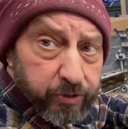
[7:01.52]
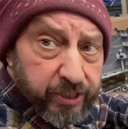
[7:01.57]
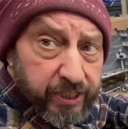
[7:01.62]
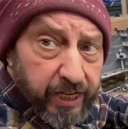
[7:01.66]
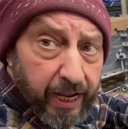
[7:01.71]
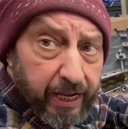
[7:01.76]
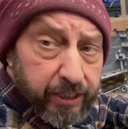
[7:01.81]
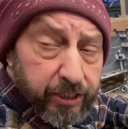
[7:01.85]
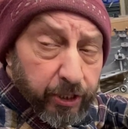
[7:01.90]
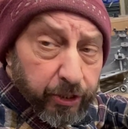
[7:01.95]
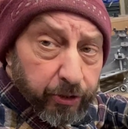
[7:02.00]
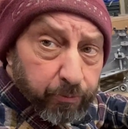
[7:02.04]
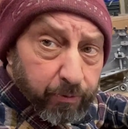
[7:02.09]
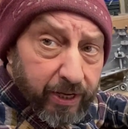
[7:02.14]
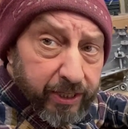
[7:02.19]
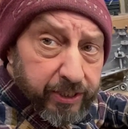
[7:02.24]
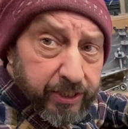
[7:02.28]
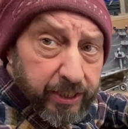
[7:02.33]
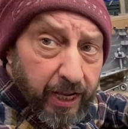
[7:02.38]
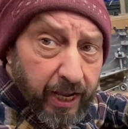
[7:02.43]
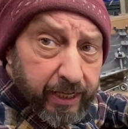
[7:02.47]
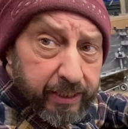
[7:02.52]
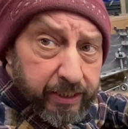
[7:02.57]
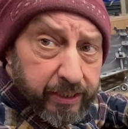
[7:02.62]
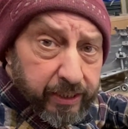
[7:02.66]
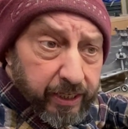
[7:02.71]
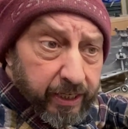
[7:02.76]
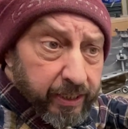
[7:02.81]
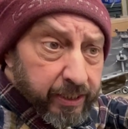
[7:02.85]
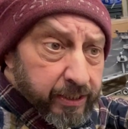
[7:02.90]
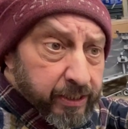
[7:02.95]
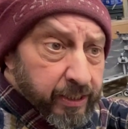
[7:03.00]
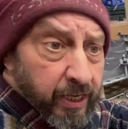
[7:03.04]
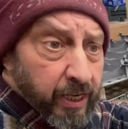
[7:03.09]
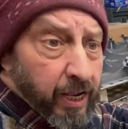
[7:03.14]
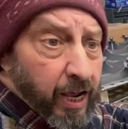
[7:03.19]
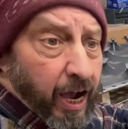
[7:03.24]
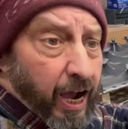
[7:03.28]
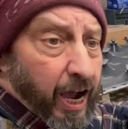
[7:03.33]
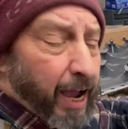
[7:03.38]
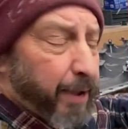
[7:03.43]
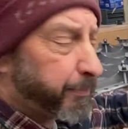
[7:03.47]
size and thread size it is,
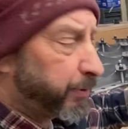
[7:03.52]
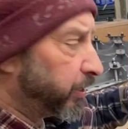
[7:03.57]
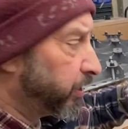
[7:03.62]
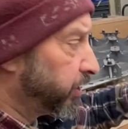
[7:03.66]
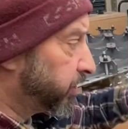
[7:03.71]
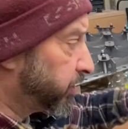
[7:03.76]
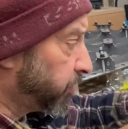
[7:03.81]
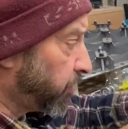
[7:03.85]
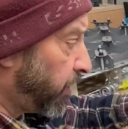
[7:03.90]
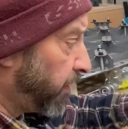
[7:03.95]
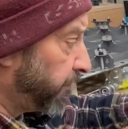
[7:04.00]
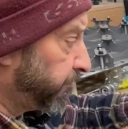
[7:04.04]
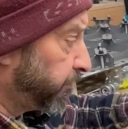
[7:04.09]
I'm going to start